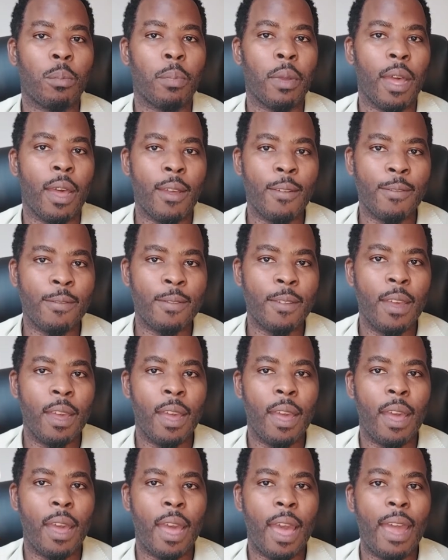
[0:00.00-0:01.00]
at birth,
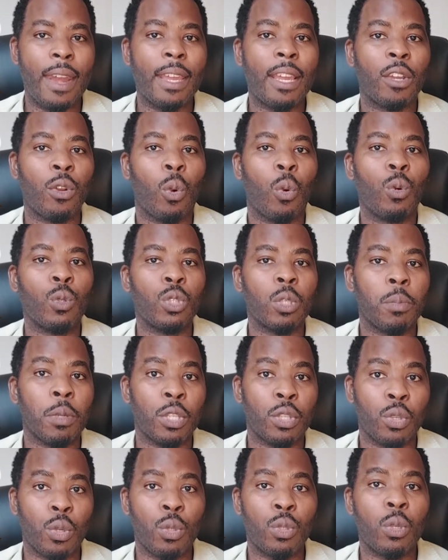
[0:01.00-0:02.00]
and it can also be
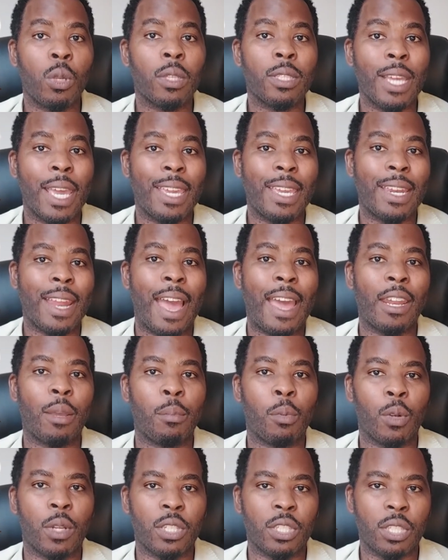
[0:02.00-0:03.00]
due to taking
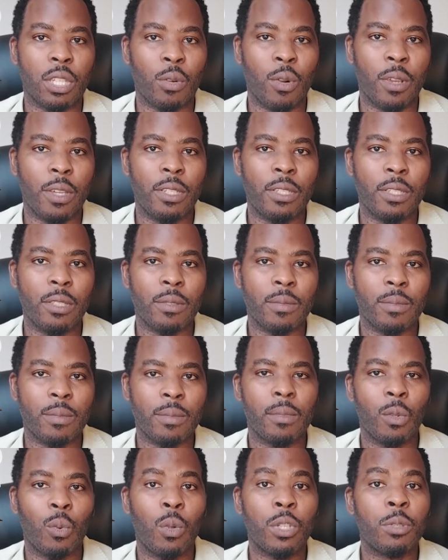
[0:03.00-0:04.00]
anabolic steroids,
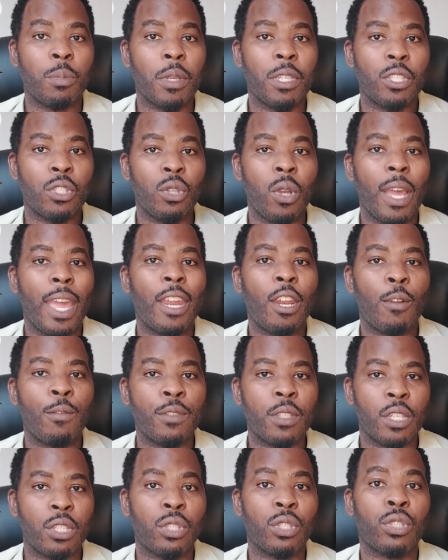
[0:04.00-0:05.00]
which means not enough
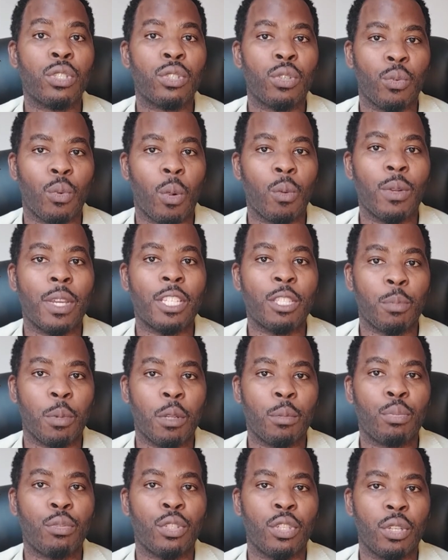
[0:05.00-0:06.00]
testosterone is
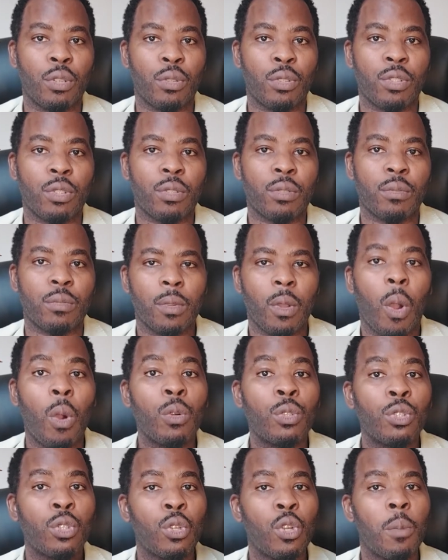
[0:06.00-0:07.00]
being produced.
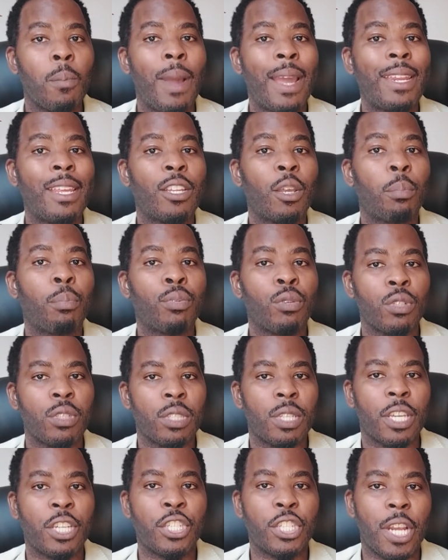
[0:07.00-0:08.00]
Also, you might need a
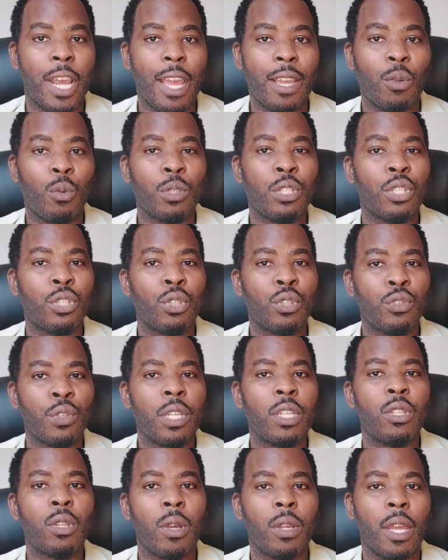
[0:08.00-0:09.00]
prostate check, which is
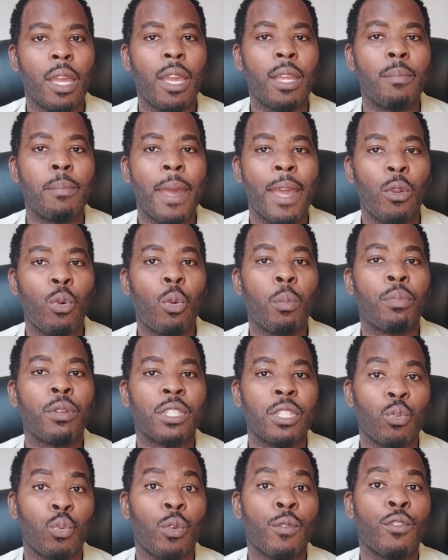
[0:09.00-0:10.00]
usually done in men who
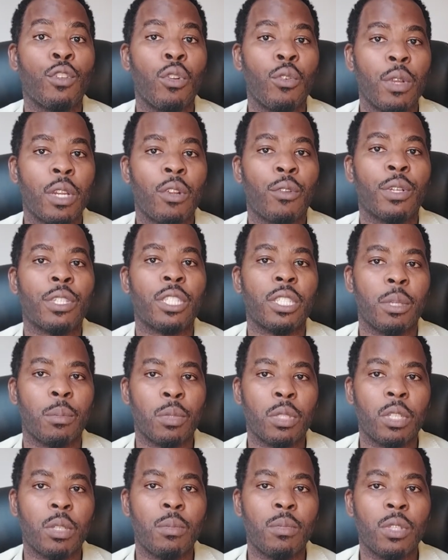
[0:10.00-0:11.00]
present with urinary
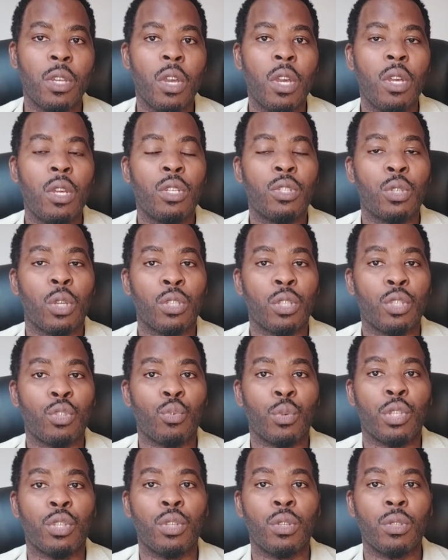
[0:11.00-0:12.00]
symptoms, such as
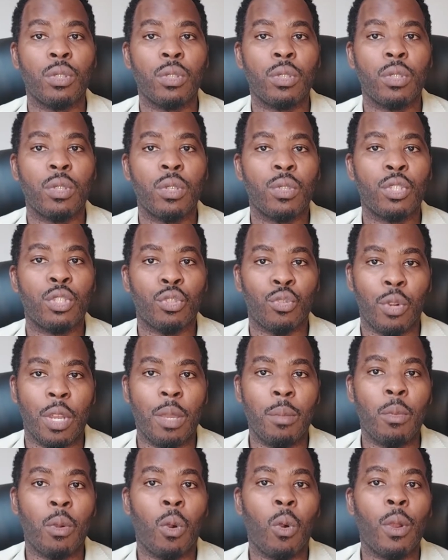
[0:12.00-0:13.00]
reduced
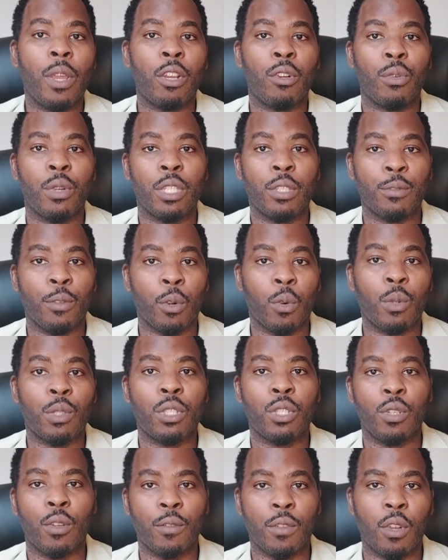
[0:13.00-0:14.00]
stream or increased
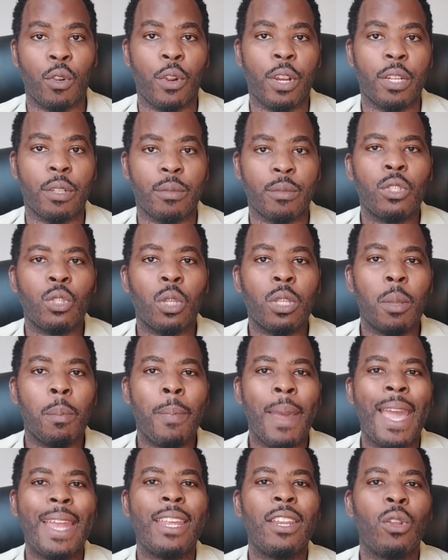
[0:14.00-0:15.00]
frequency of urine. So
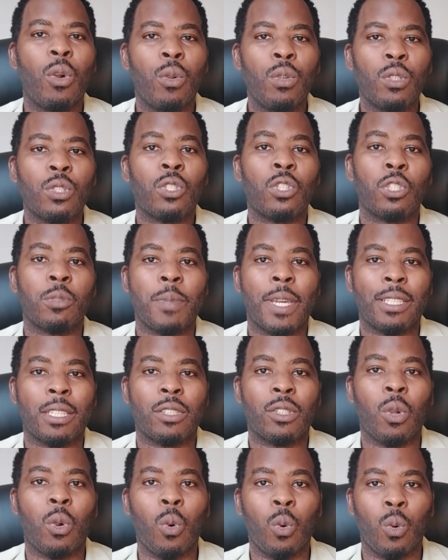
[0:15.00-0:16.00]
depending on the
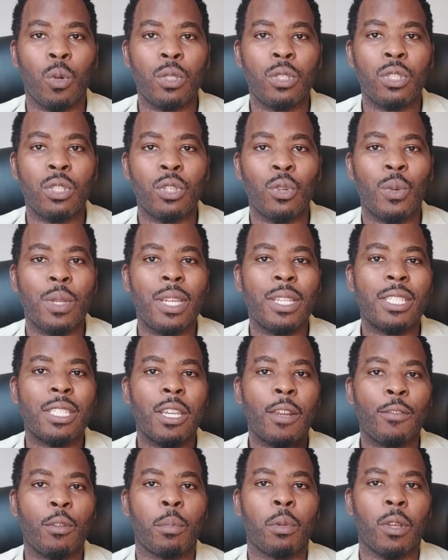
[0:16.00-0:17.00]
suspected cause, you will need
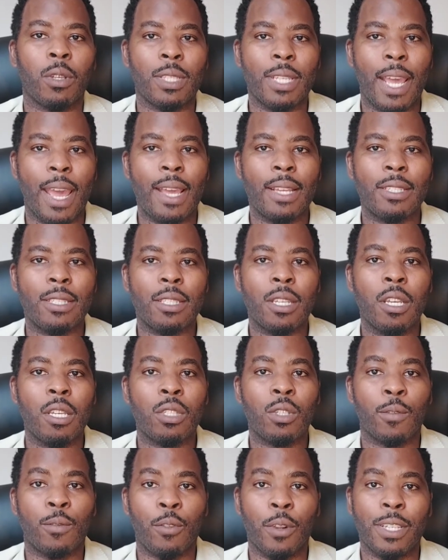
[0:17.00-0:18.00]
several blood tests.
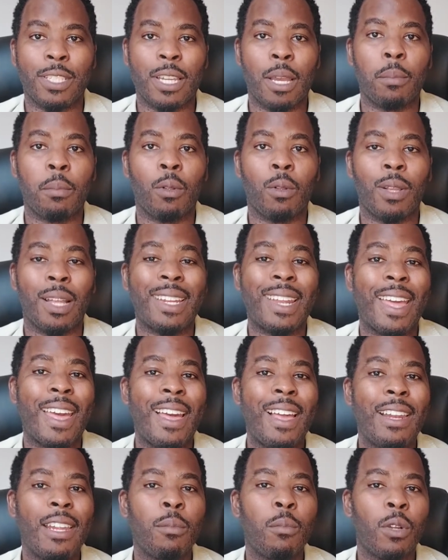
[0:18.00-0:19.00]
So for example, an
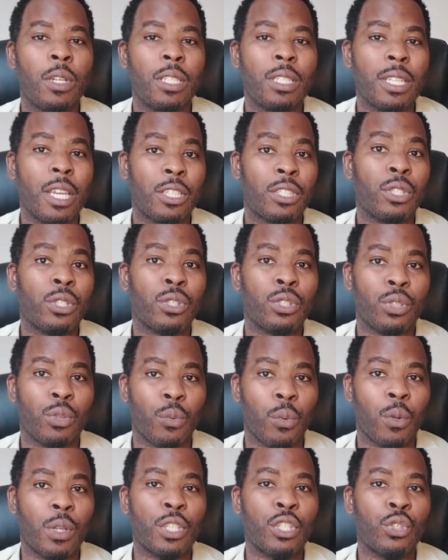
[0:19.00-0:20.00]
early morning
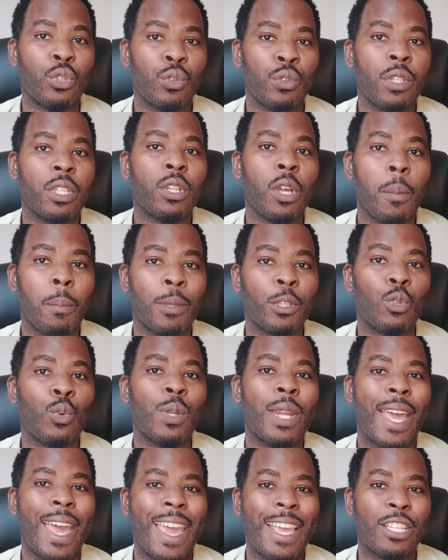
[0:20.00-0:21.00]
testosterone is usually done
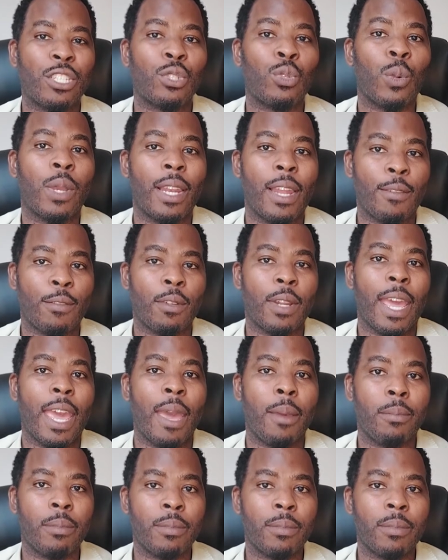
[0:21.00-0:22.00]
between 8 to 11
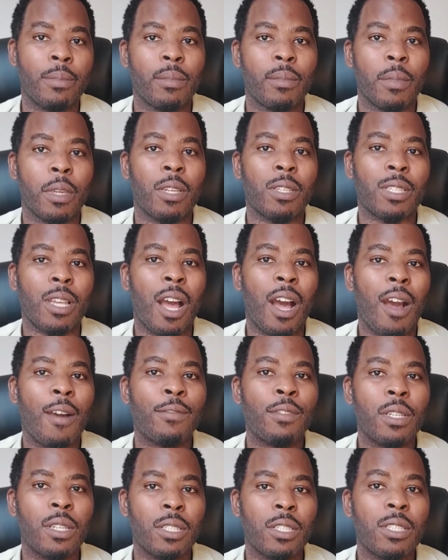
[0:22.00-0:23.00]
a.m. because
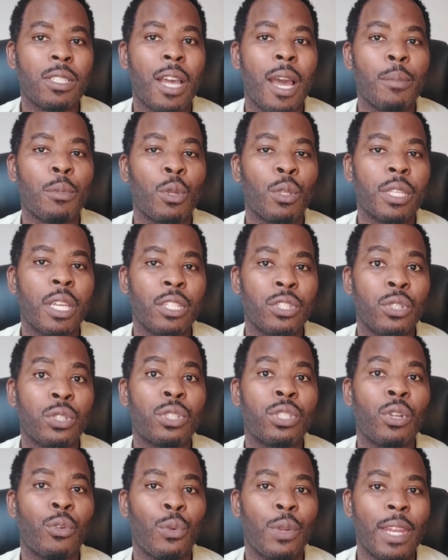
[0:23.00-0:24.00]
after this time, your
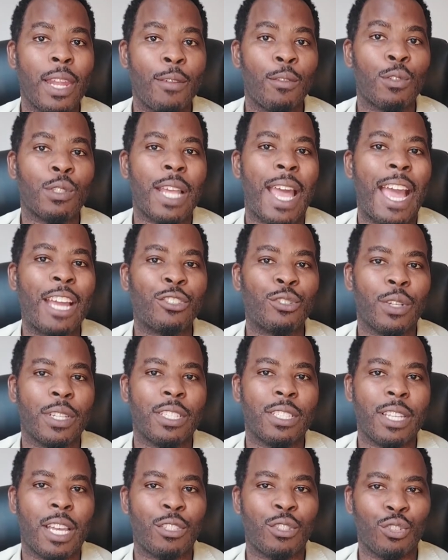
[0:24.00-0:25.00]
testosterone levels actually
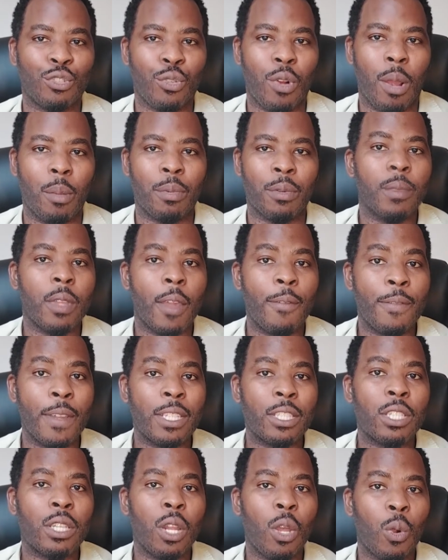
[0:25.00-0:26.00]
start to drop. If
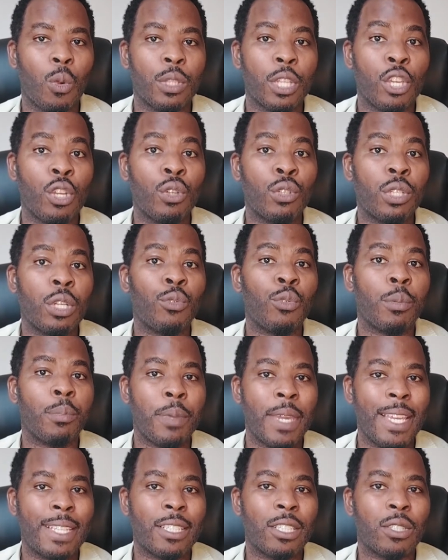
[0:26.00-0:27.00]
it's low, they're usually
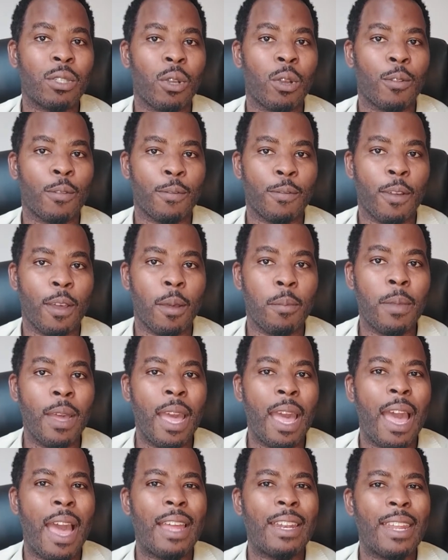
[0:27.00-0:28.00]
repeated to confirm,
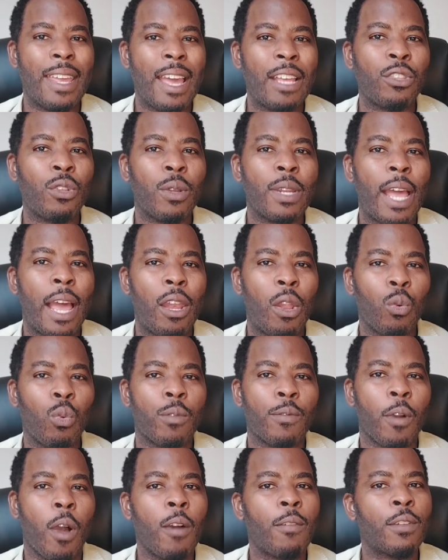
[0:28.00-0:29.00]
and they are done along
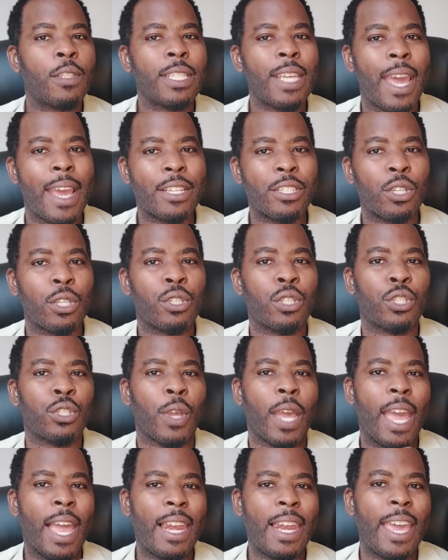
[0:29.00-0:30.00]
with other tests such as
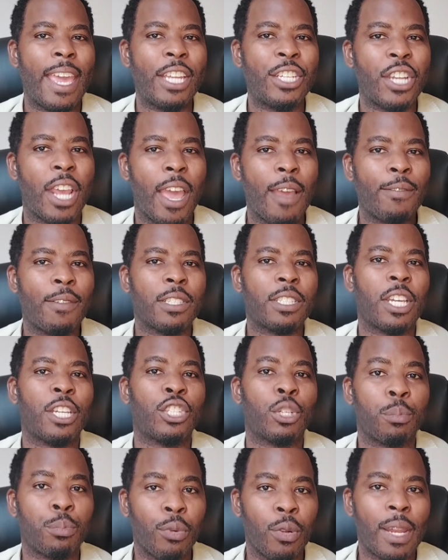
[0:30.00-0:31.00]
your LH,
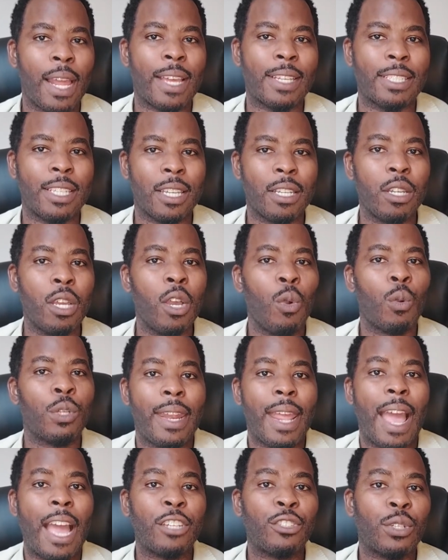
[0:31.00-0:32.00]
FSH and prolactin, and
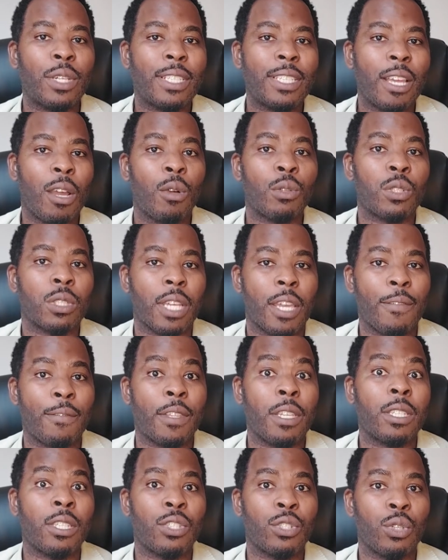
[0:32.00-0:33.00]
it actually tells us if
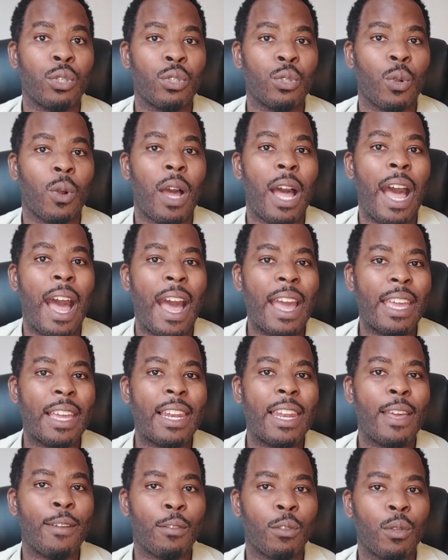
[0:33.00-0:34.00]
this is due to a higher
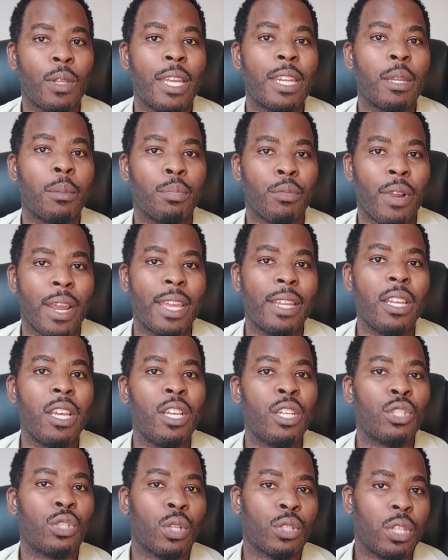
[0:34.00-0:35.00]
level in the brain,
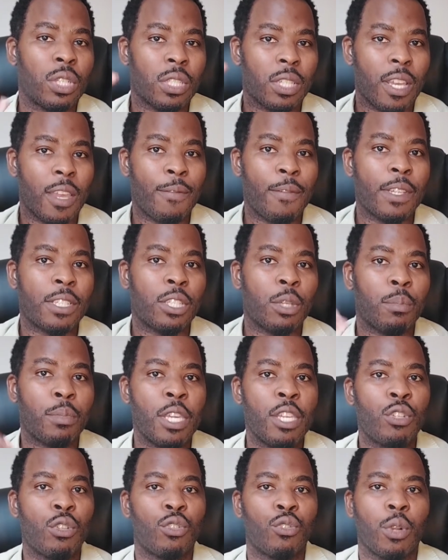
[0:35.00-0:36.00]
such as if it's a
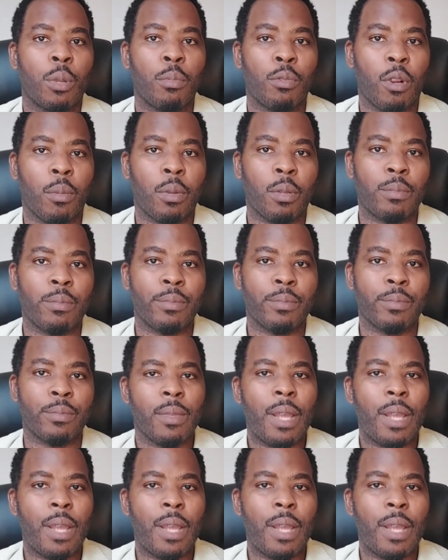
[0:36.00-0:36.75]
pituitary problem.